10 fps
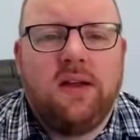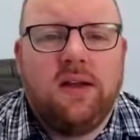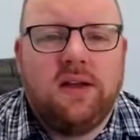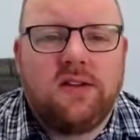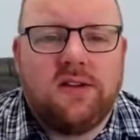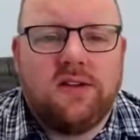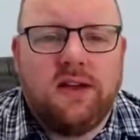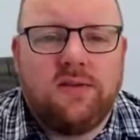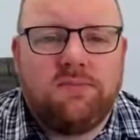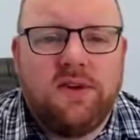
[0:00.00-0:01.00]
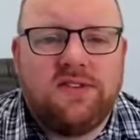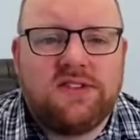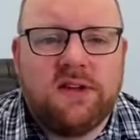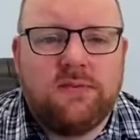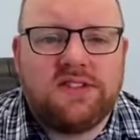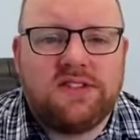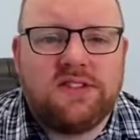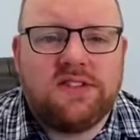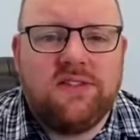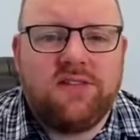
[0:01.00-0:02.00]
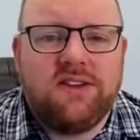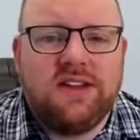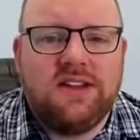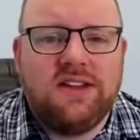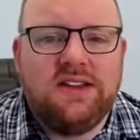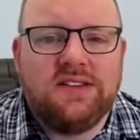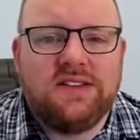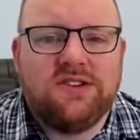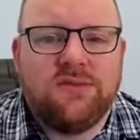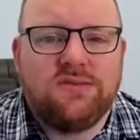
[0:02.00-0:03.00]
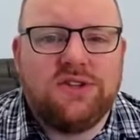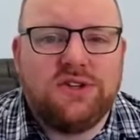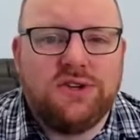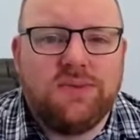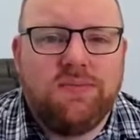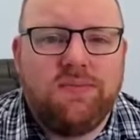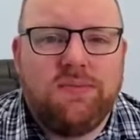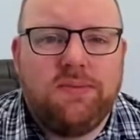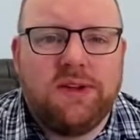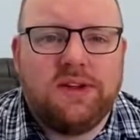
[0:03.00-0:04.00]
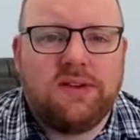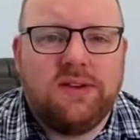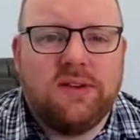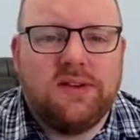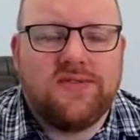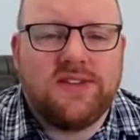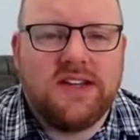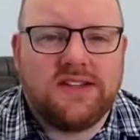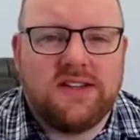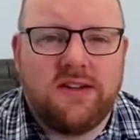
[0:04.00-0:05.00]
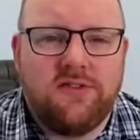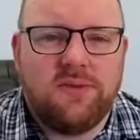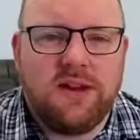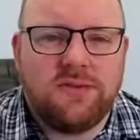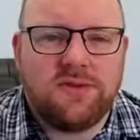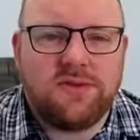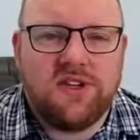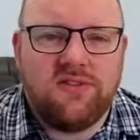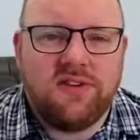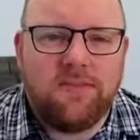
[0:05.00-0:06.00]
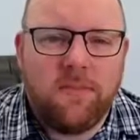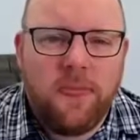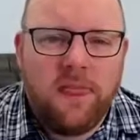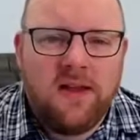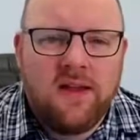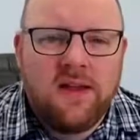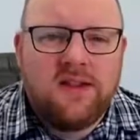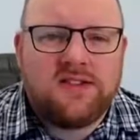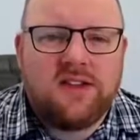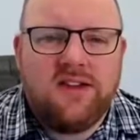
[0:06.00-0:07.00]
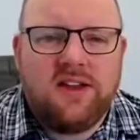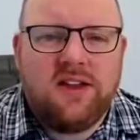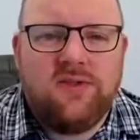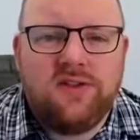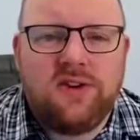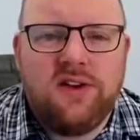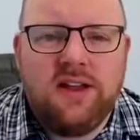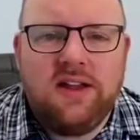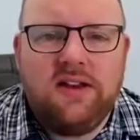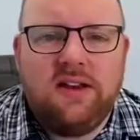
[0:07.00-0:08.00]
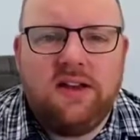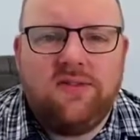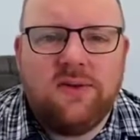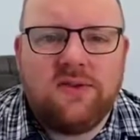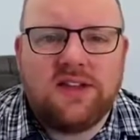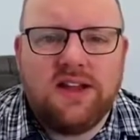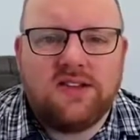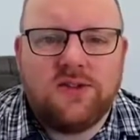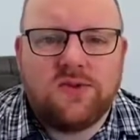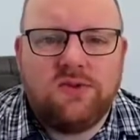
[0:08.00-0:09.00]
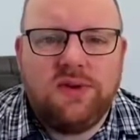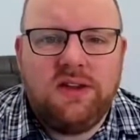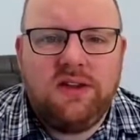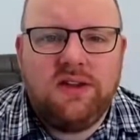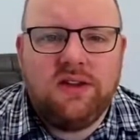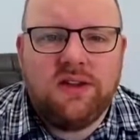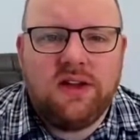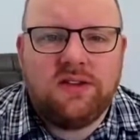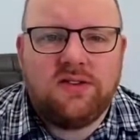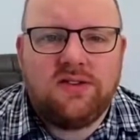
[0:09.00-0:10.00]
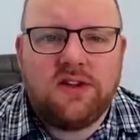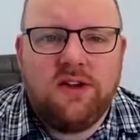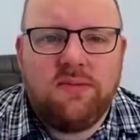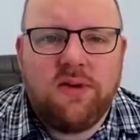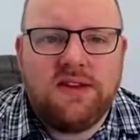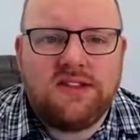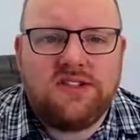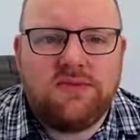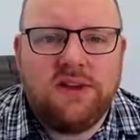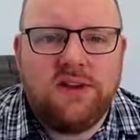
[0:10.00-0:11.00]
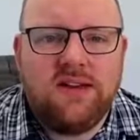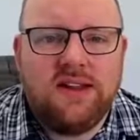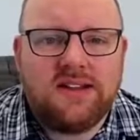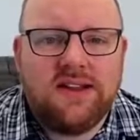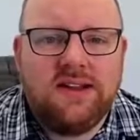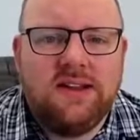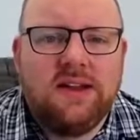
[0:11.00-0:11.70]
So yeah, pivoting a business is never an easy job to do, but it's fantastic that you've been able to achieve it. So thank you for tuning in. If you want to get in touch with me, you can do so by messaging me on LinkedIn.